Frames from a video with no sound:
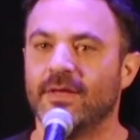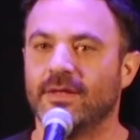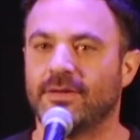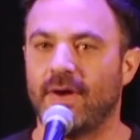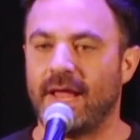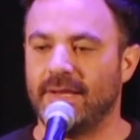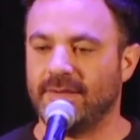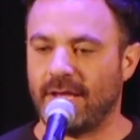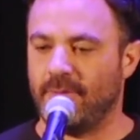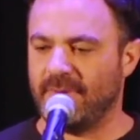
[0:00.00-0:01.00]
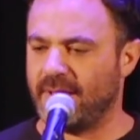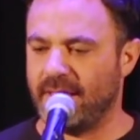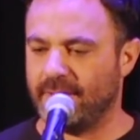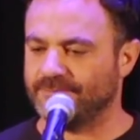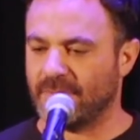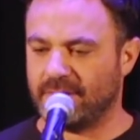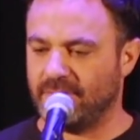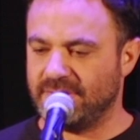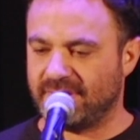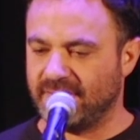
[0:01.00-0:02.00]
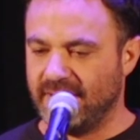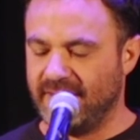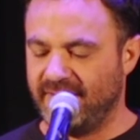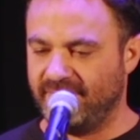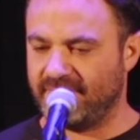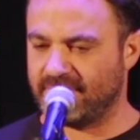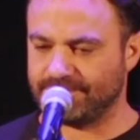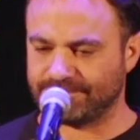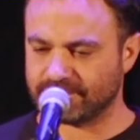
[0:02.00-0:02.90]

So I didn't tell me like, so he just leaves.